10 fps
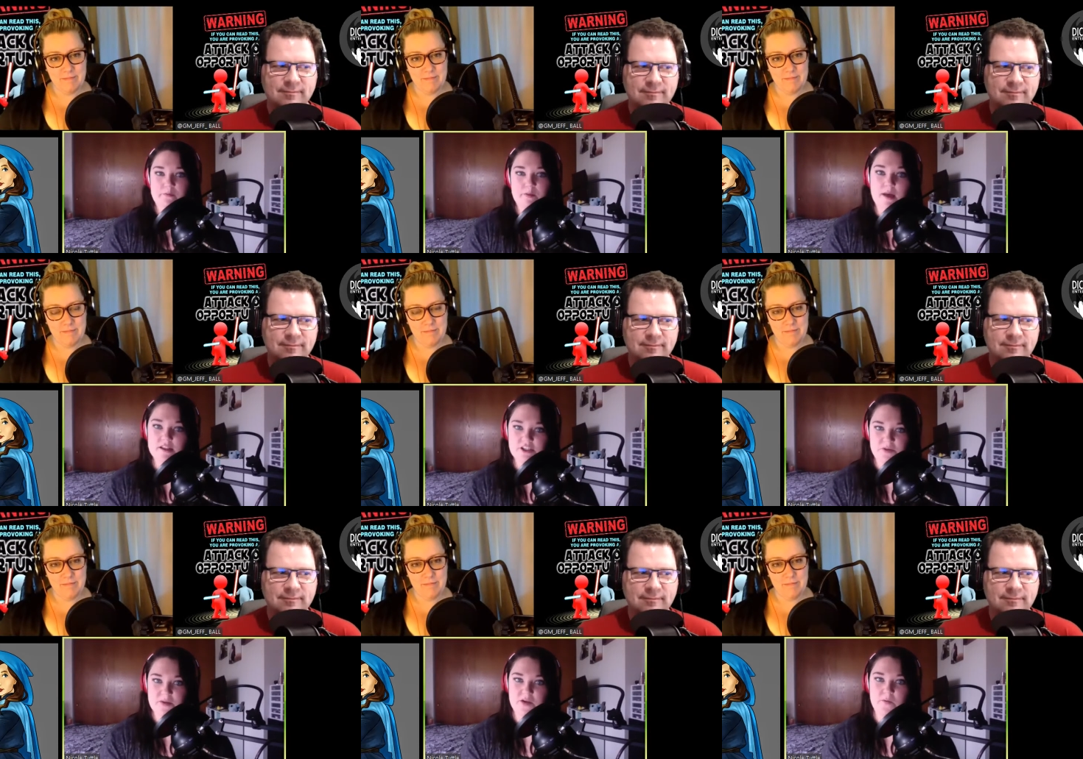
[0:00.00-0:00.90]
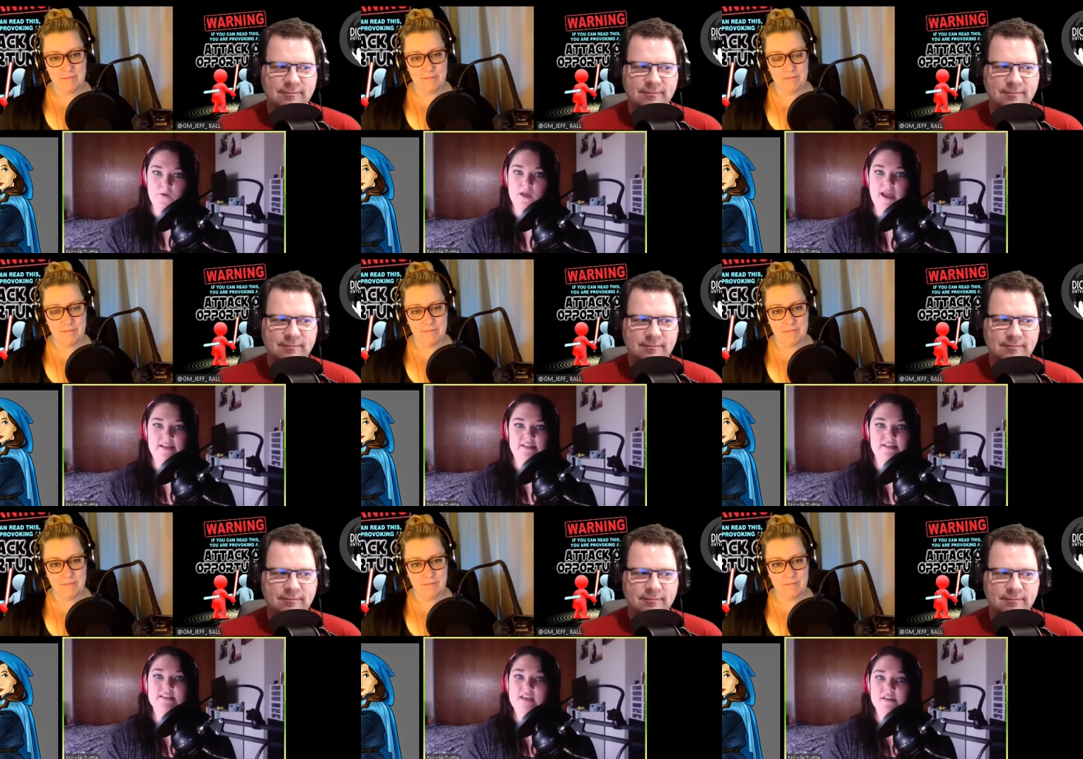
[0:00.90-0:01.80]
Speaker 1: the monster manual and
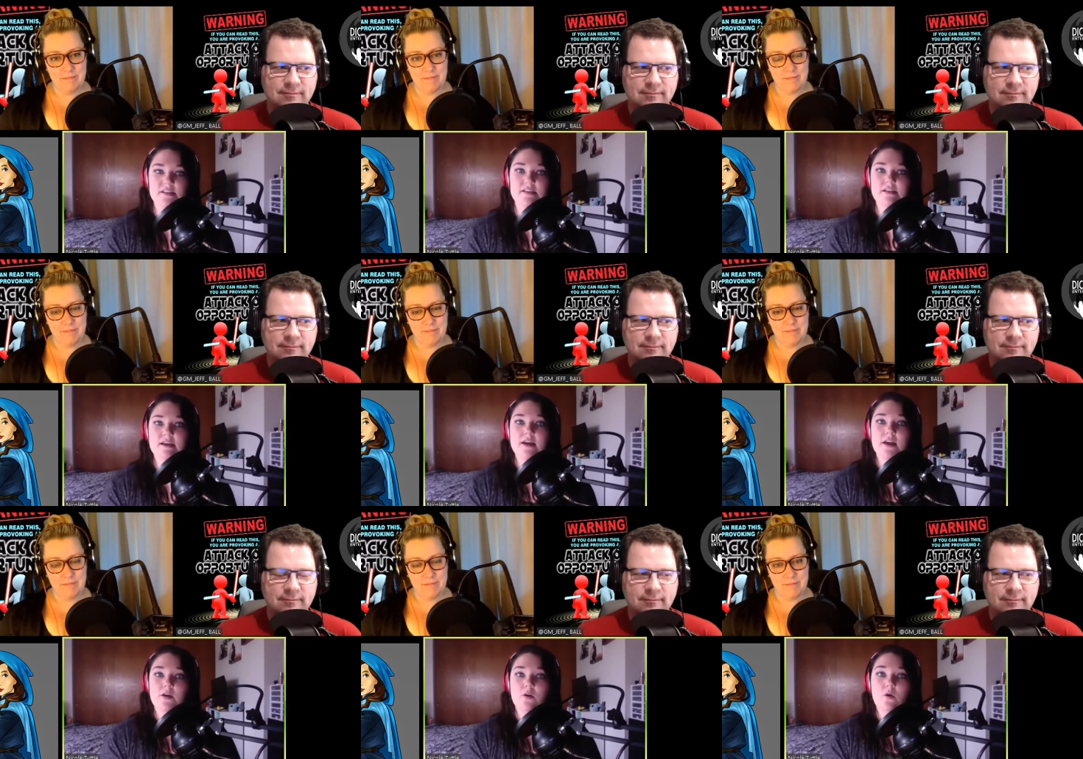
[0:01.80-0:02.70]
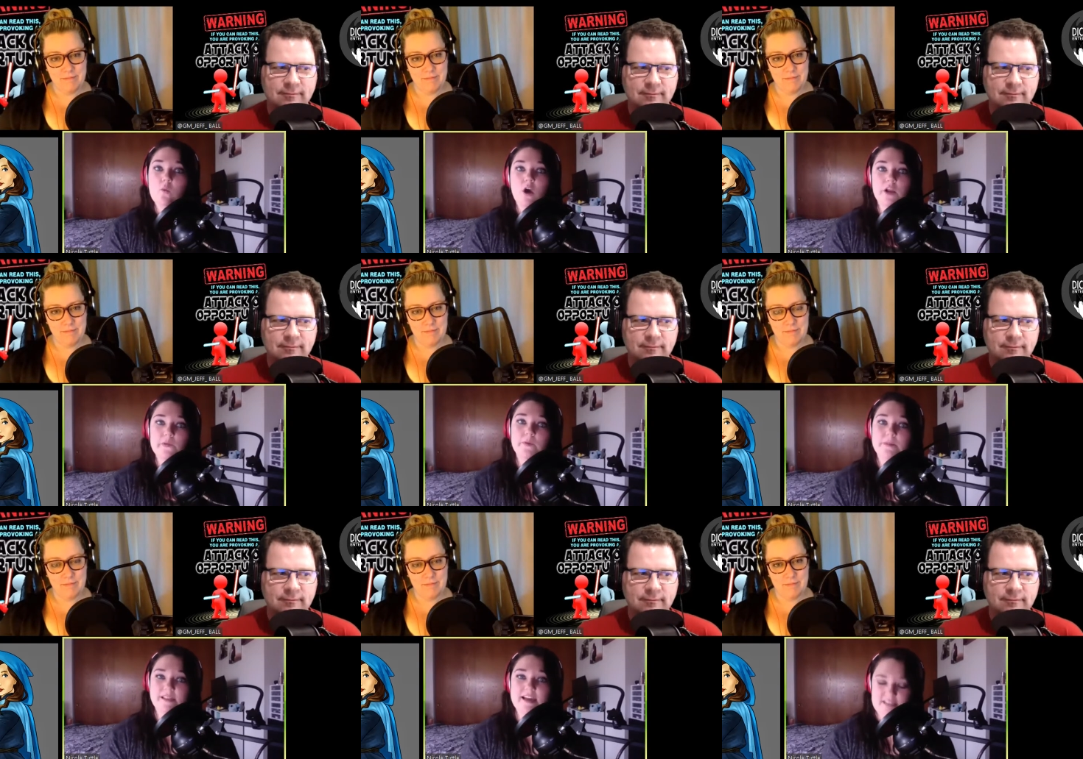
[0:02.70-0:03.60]
discuss what it would be
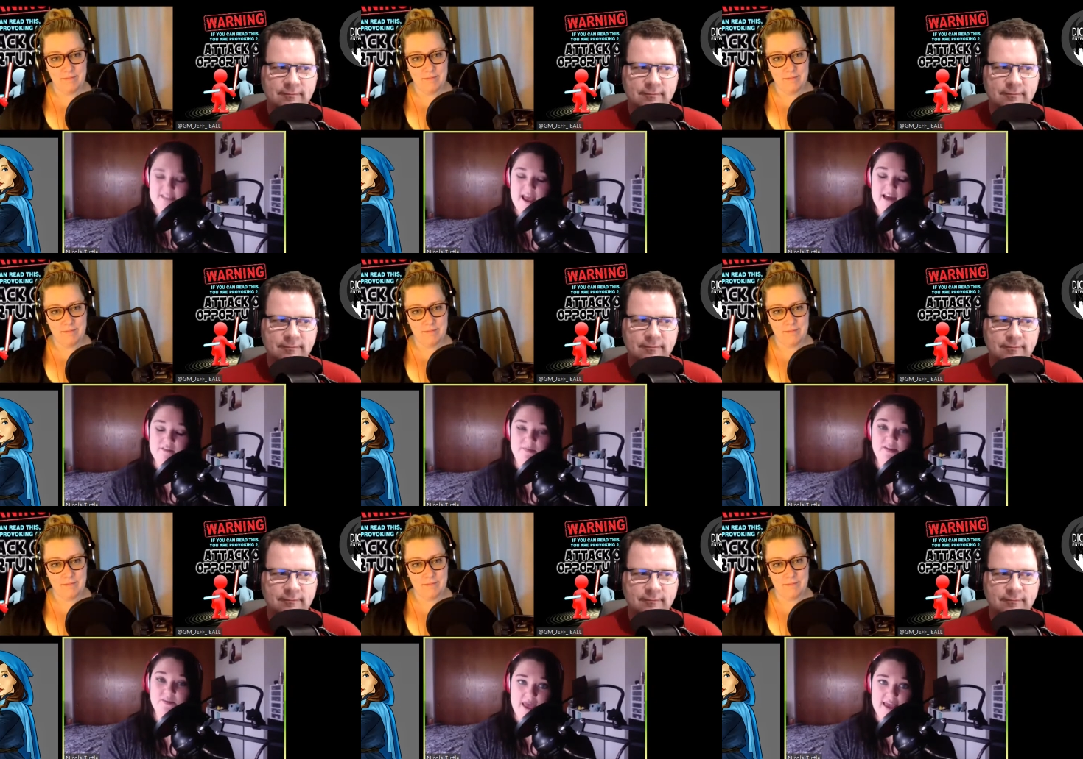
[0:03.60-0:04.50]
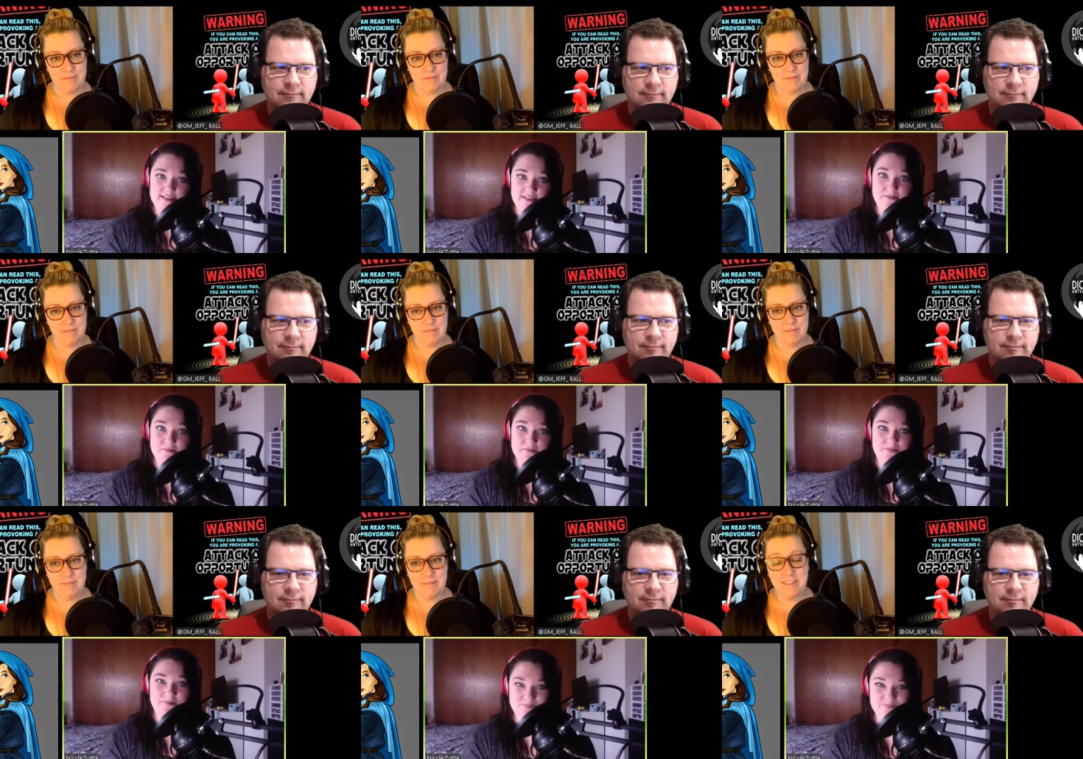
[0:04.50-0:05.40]
like to have them as pets.
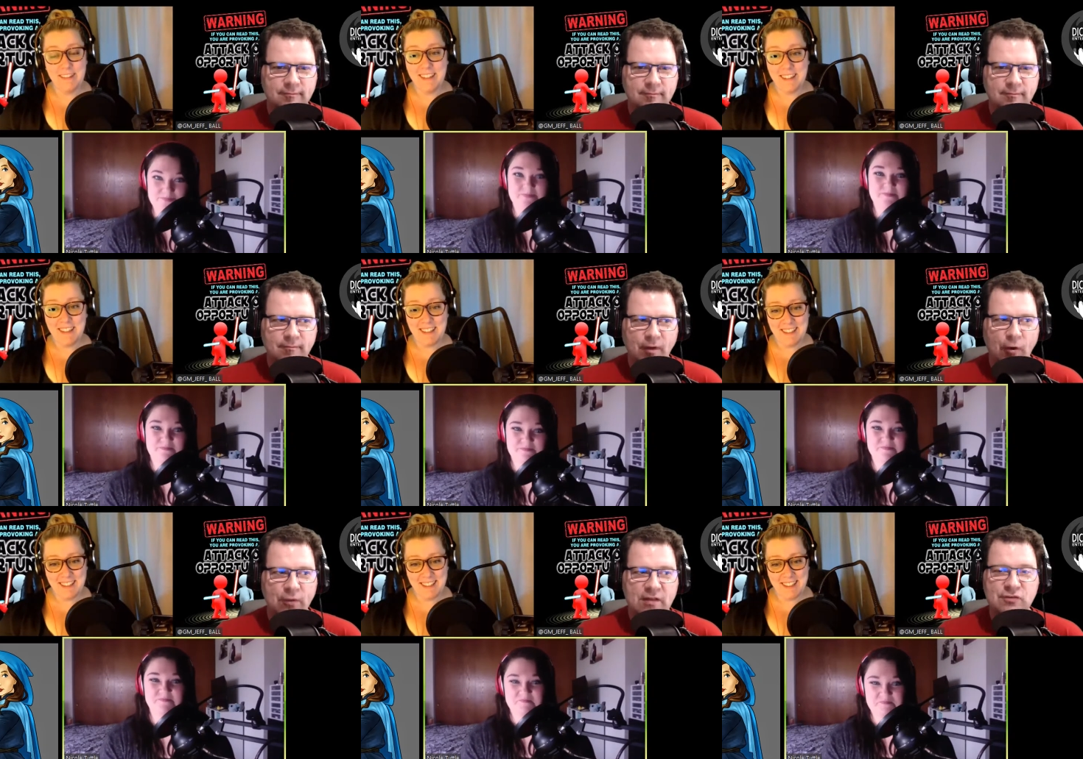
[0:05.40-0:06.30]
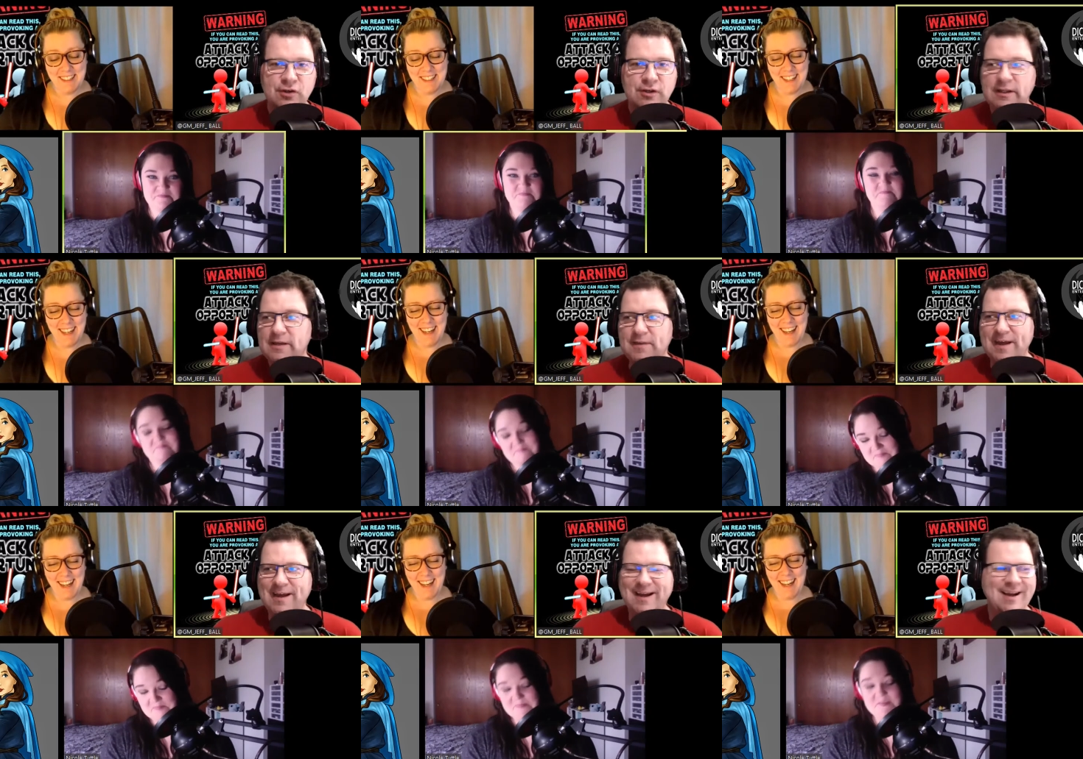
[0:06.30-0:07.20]
Speaker 2: Oh, that's good. I like
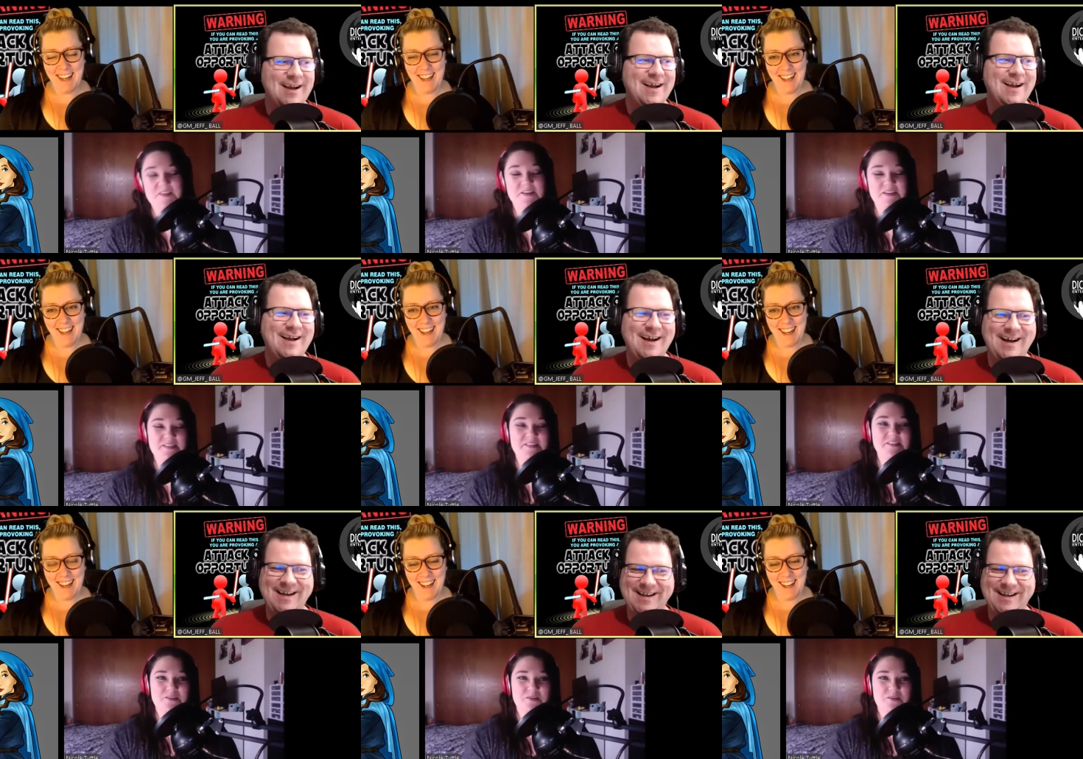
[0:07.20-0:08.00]
that. Oh,